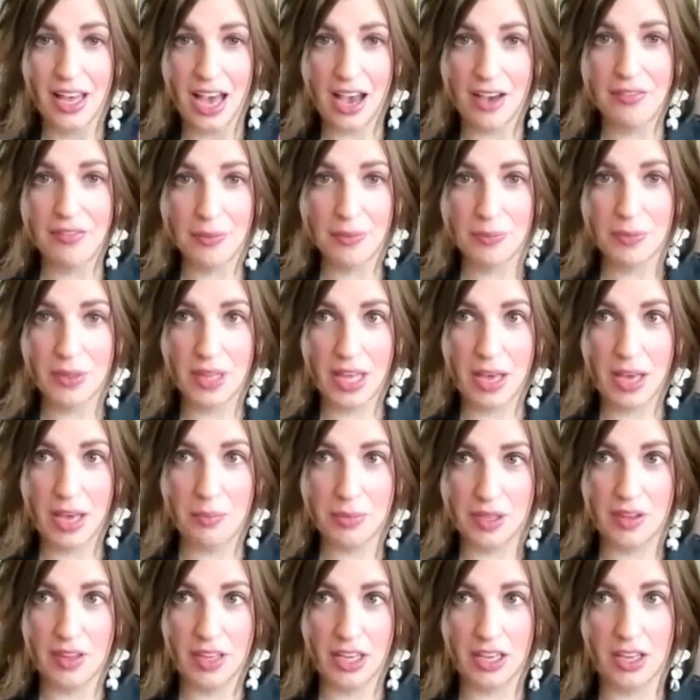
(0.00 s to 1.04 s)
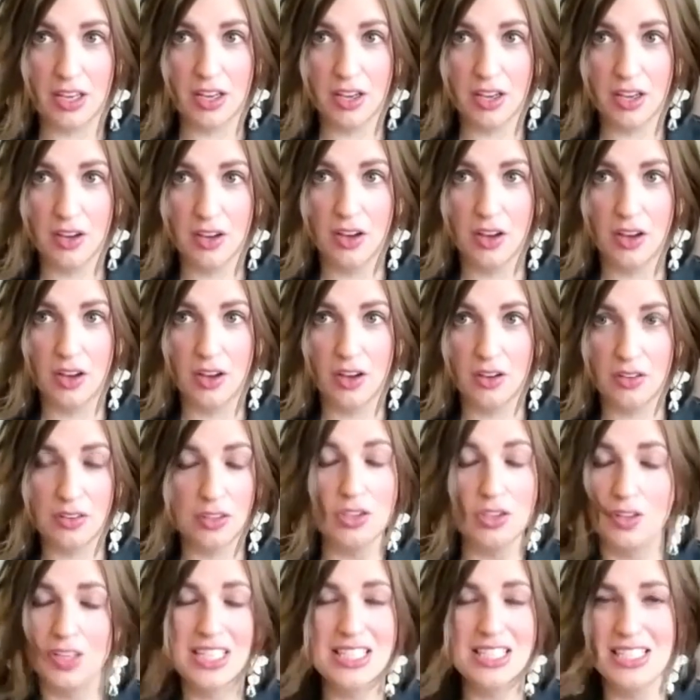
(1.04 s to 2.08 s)
having them be like,
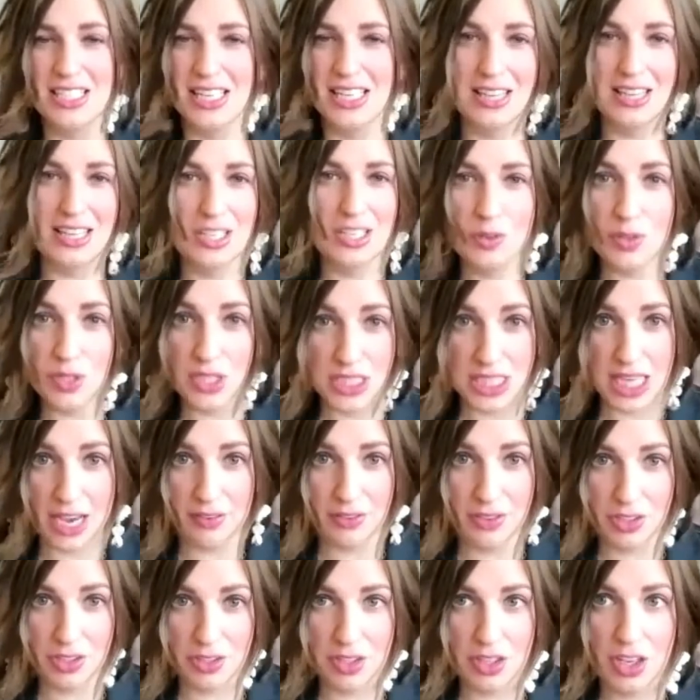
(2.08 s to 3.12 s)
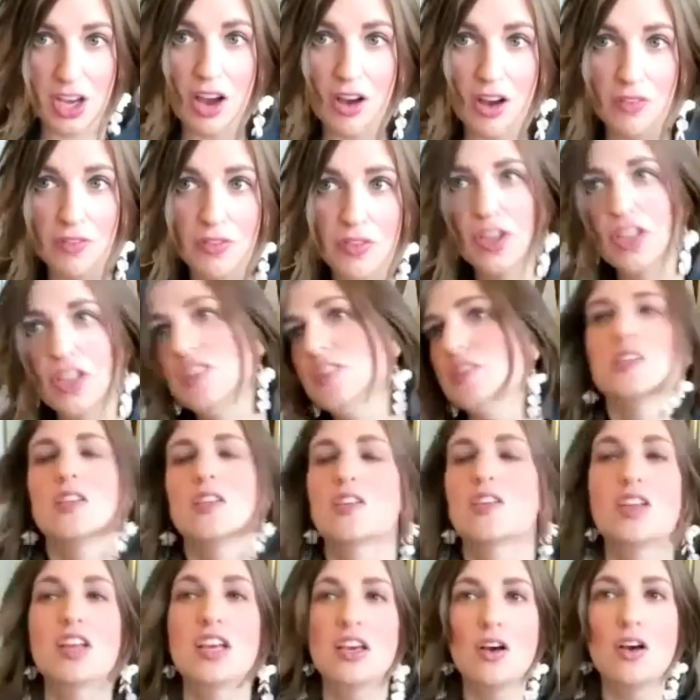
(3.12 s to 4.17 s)
let's say they do this after the conference.
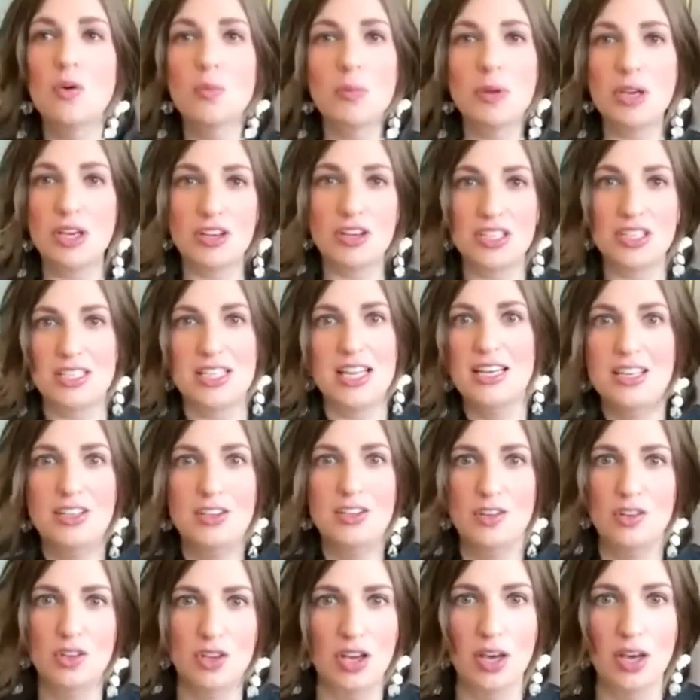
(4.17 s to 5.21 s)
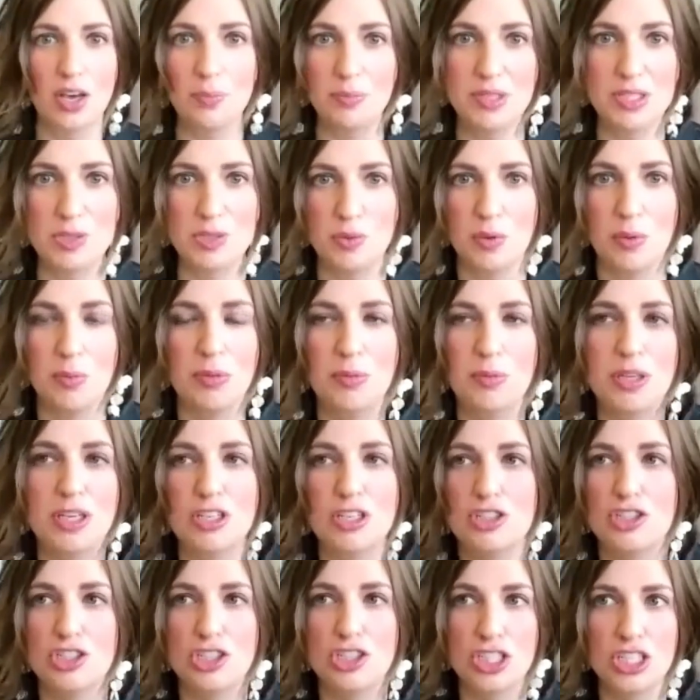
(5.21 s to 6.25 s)
They're like, oh my goodness, I need to look up this woman
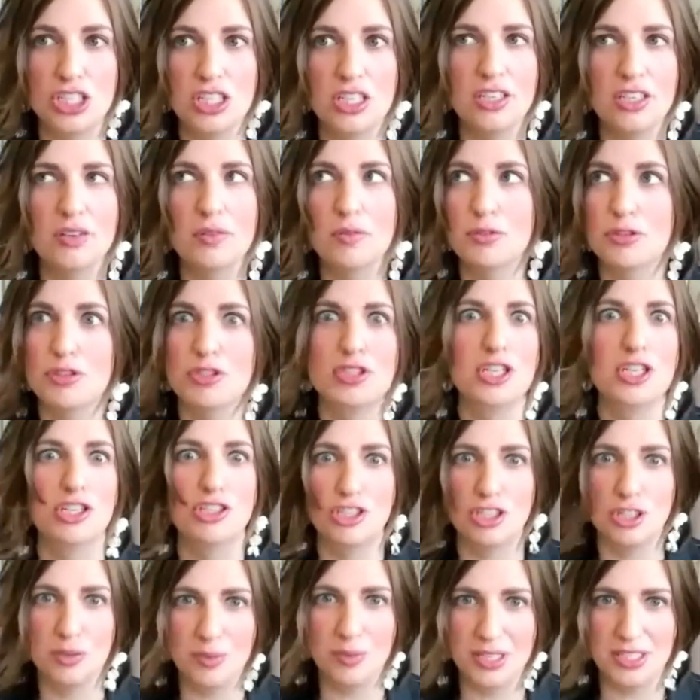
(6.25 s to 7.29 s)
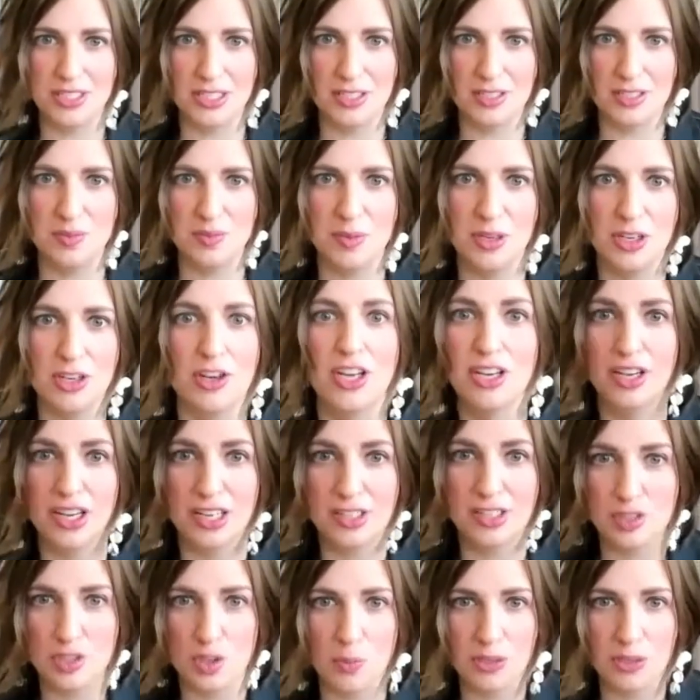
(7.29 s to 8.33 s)
because she was such an amazing speaker. I
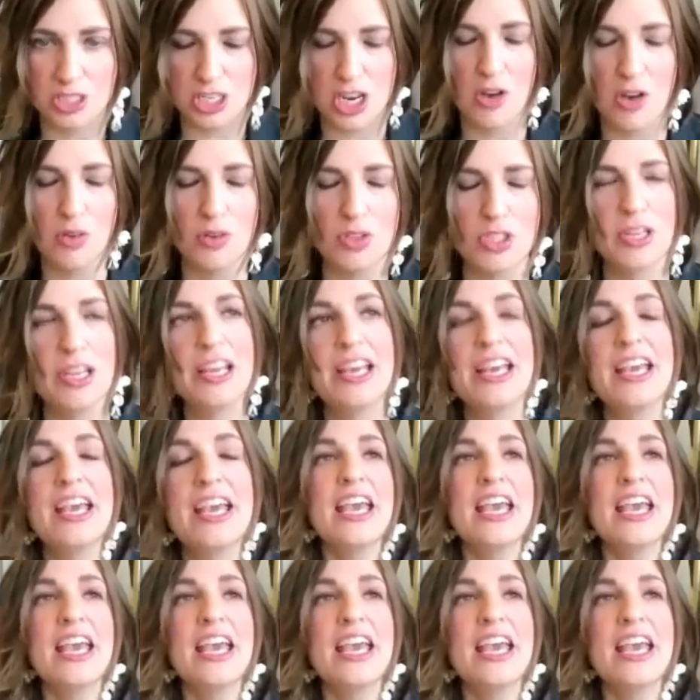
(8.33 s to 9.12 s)
got so much out